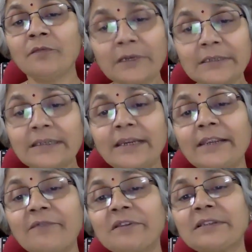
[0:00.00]

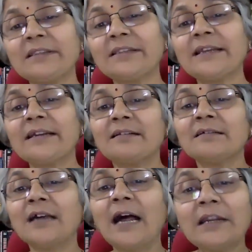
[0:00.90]
Firstly, we see that
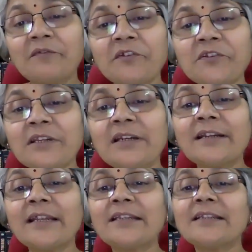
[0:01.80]
artificial
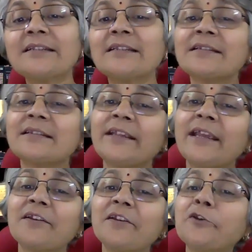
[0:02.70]
intelligence is
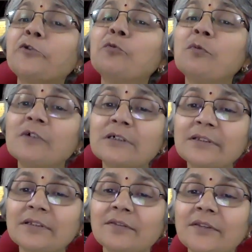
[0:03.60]
creating new
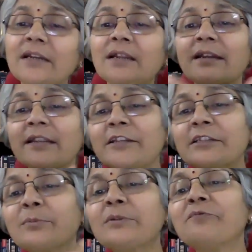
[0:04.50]
works that are
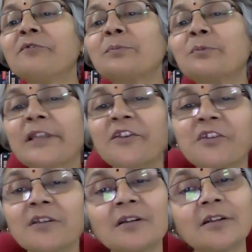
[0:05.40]
eligible for
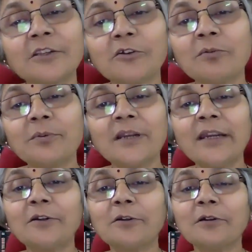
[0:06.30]
protection under the
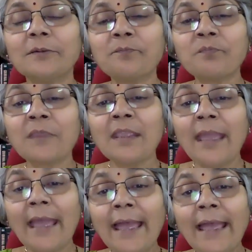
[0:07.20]
copyright law,
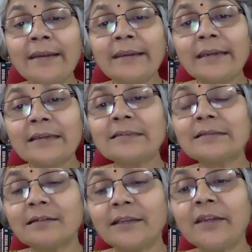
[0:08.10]
and it is
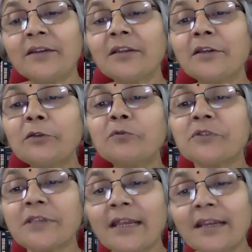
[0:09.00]
creating new
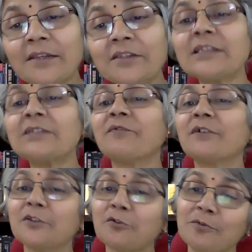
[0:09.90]
challenges
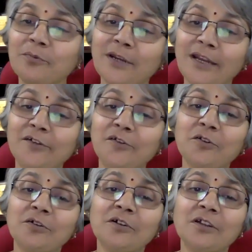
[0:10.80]
for the copyright law.